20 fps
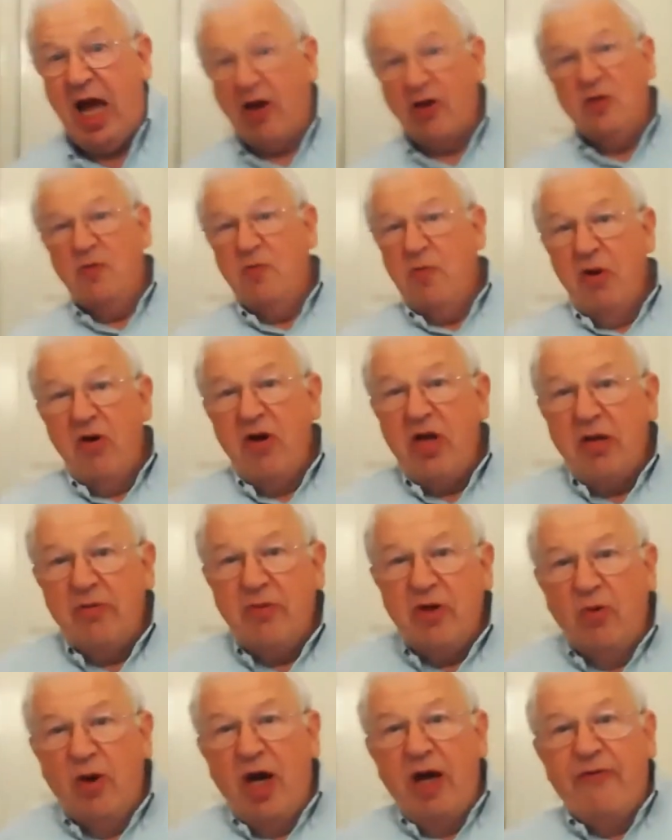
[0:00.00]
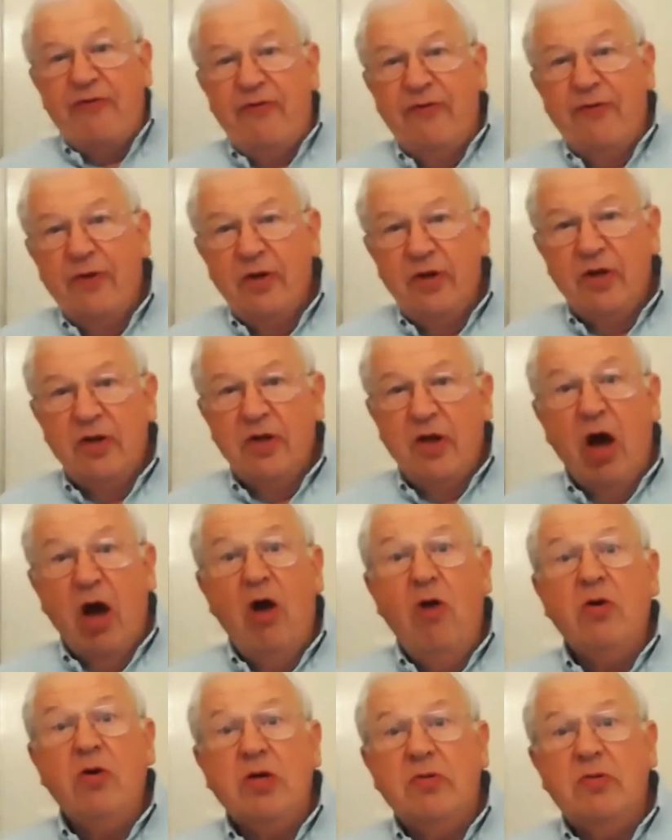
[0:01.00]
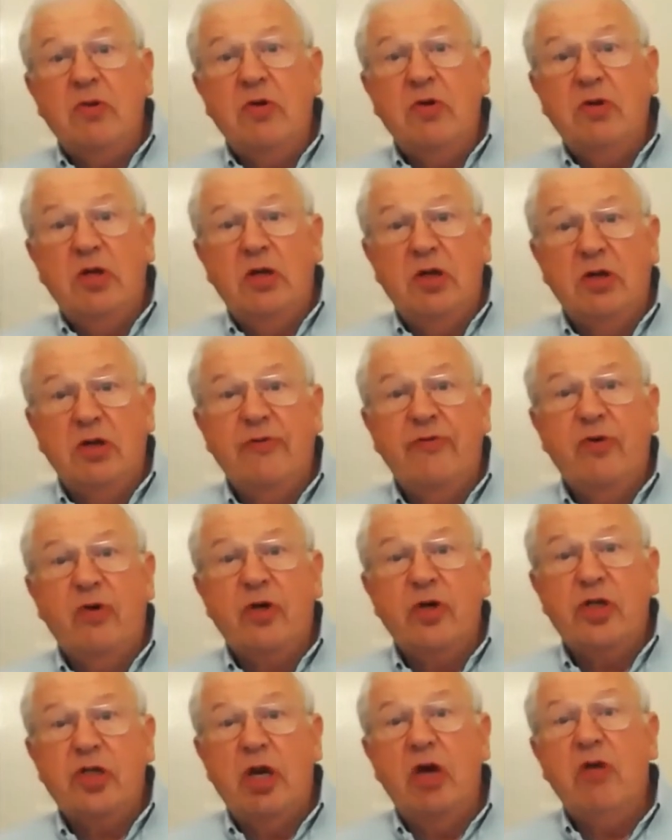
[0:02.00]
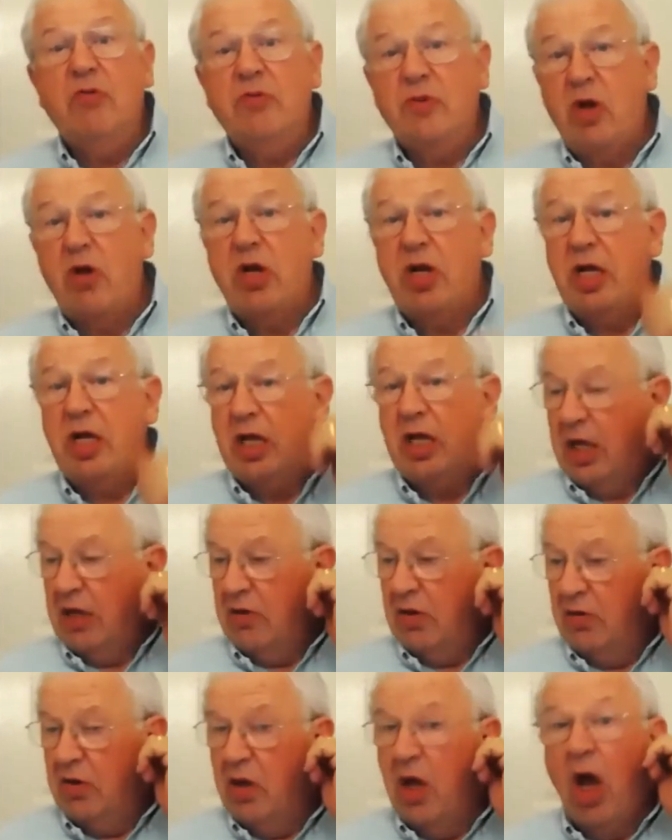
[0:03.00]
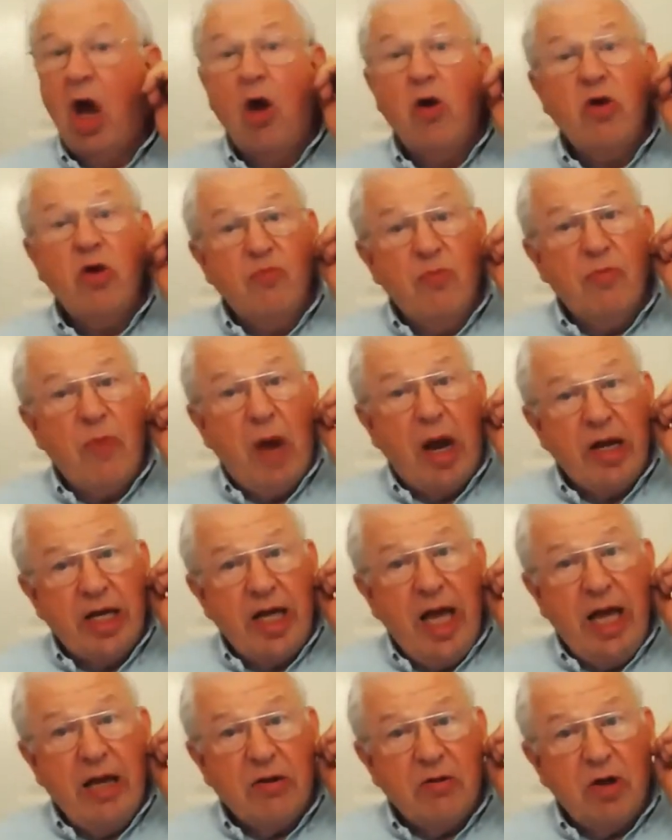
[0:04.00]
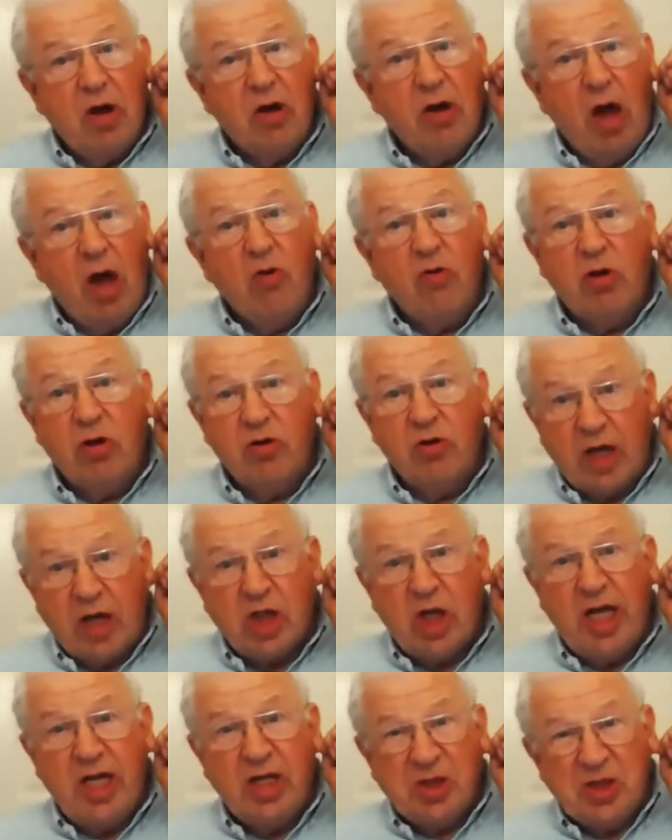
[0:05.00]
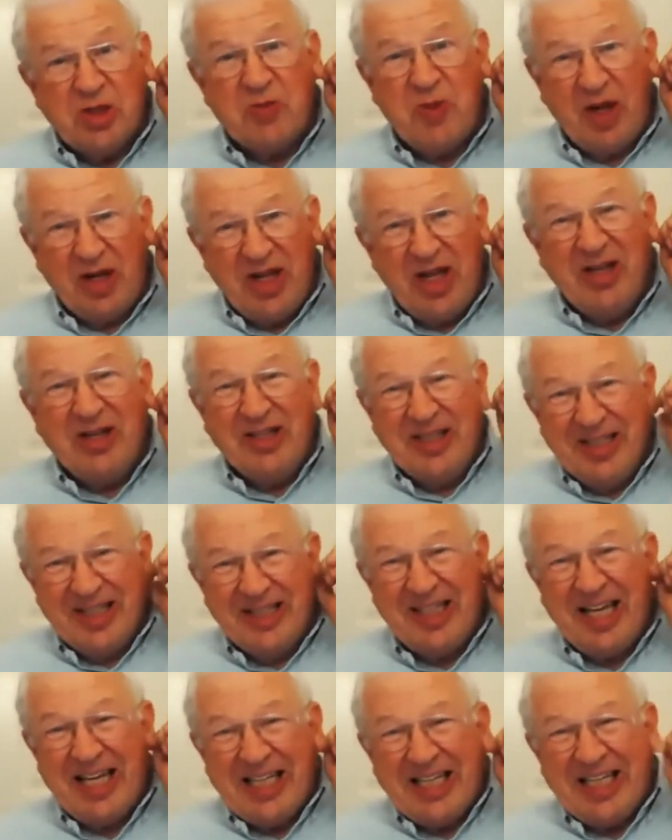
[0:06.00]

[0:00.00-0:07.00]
Miriam, your wife? Oh, you're divorced. Oh, sorry to hear that. Oh, you married again. Okay. Oh, congratulations. Well done. Okay.